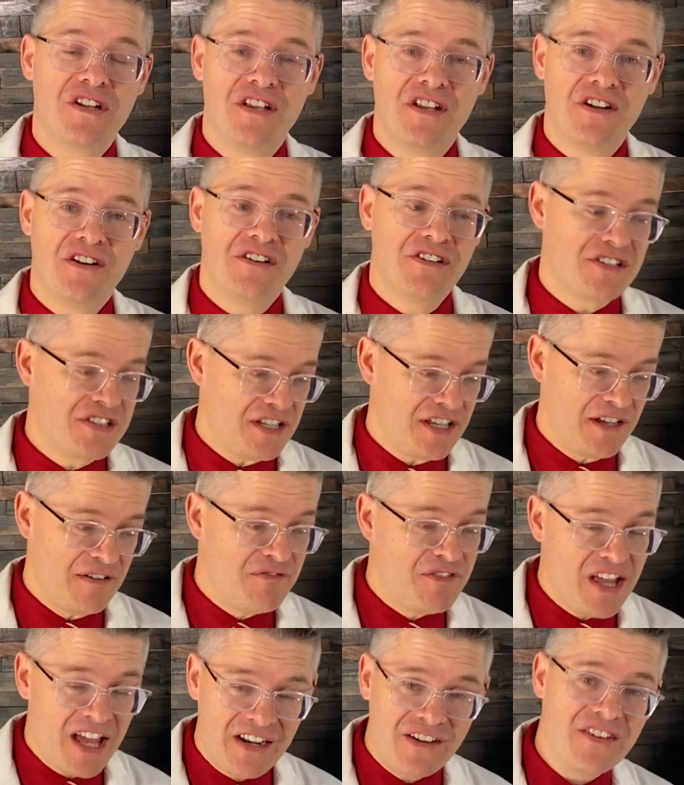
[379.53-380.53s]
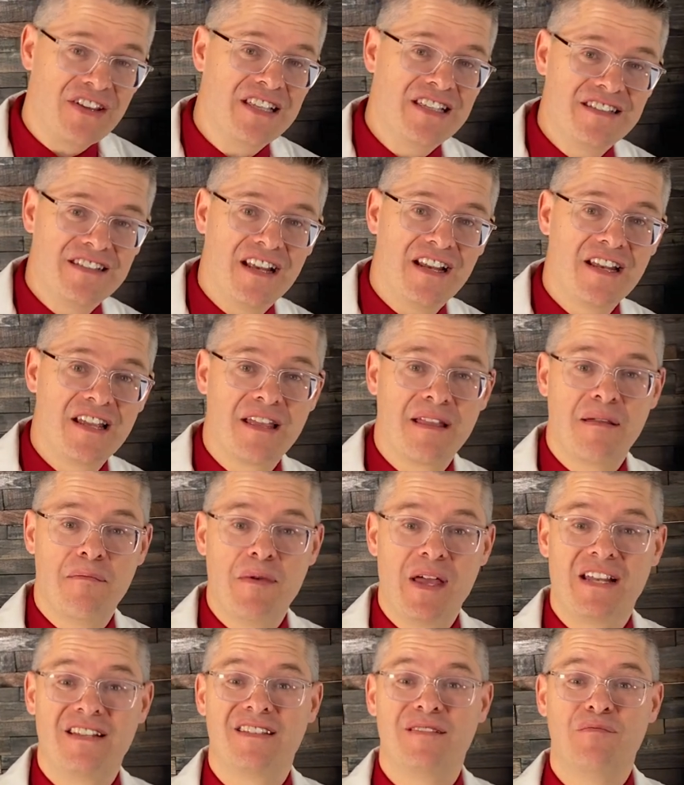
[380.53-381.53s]
years of not only studying
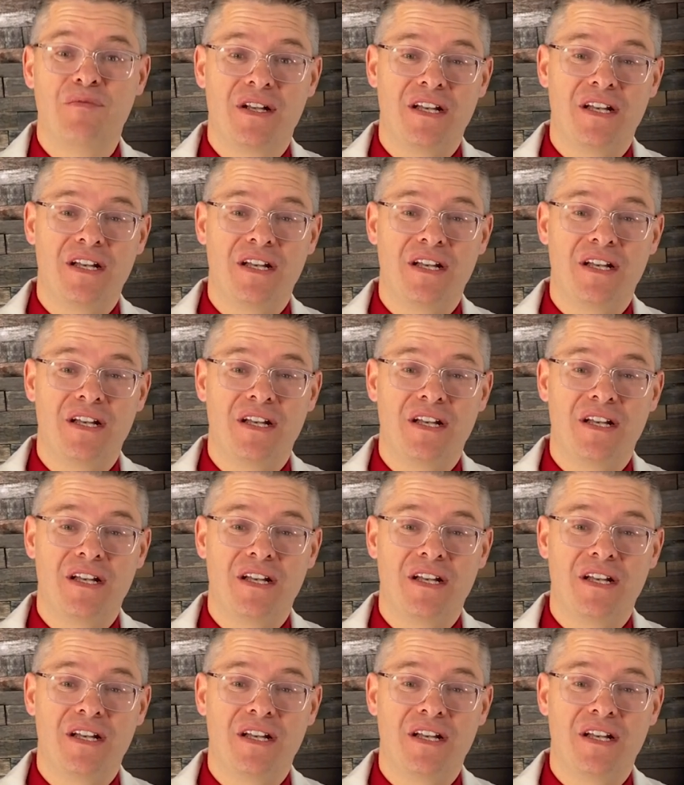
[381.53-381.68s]
medicine,